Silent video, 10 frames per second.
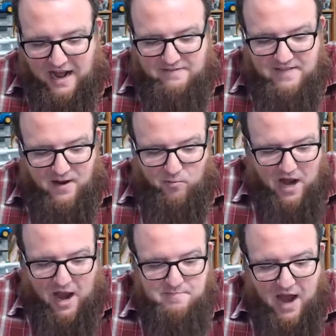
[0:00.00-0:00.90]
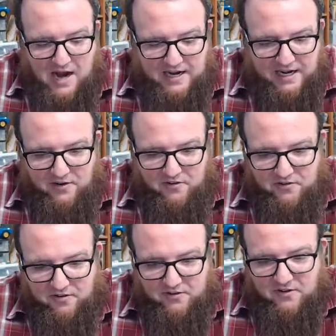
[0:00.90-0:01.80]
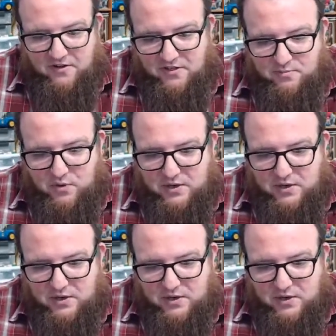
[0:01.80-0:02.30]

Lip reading: And then when I'm not here, the